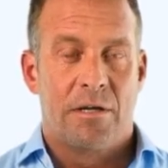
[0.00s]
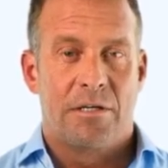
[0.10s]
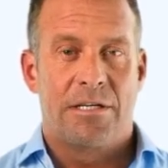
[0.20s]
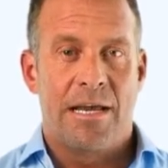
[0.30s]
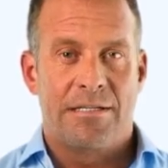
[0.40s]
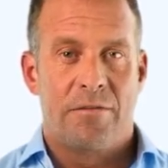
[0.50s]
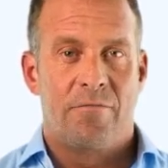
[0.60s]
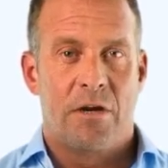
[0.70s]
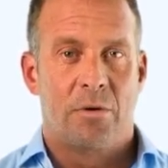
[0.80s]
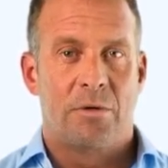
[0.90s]
The testing
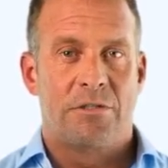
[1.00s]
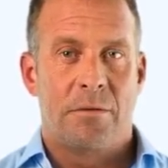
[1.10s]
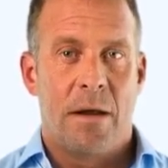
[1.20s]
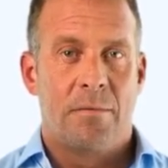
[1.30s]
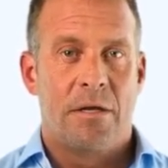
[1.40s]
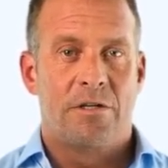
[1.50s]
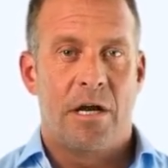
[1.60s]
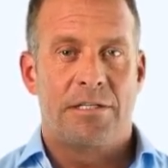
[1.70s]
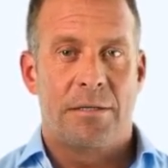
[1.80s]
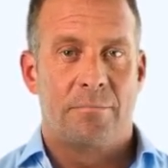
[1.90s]
frequency may be
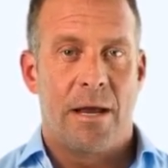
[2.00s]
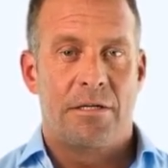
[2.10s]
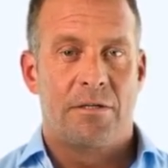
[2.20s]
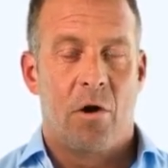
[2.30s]
adjusted based